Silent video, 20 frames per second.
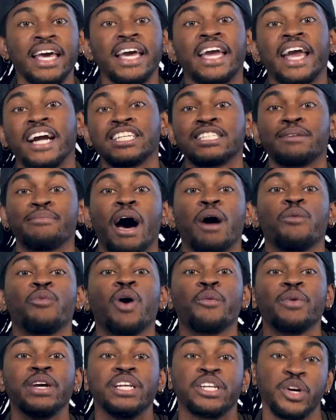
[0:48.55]
He cares about
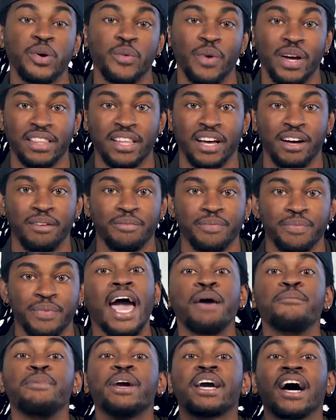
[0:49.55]
what we do with them.
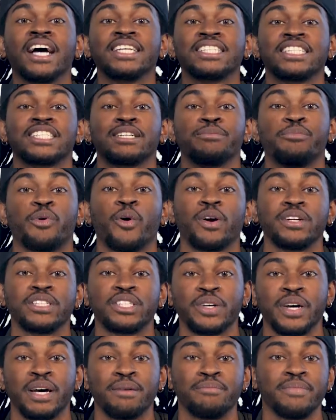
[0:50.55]
And because it's important
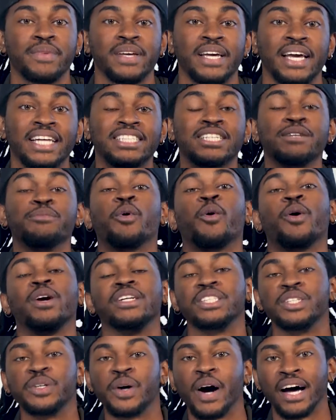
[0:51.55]
to Him, it's
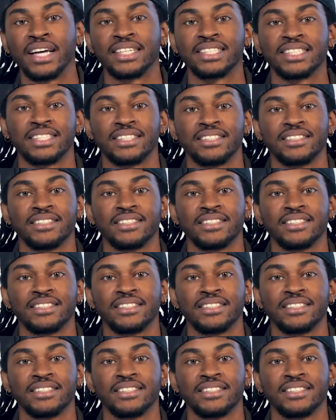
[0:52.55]
important to us.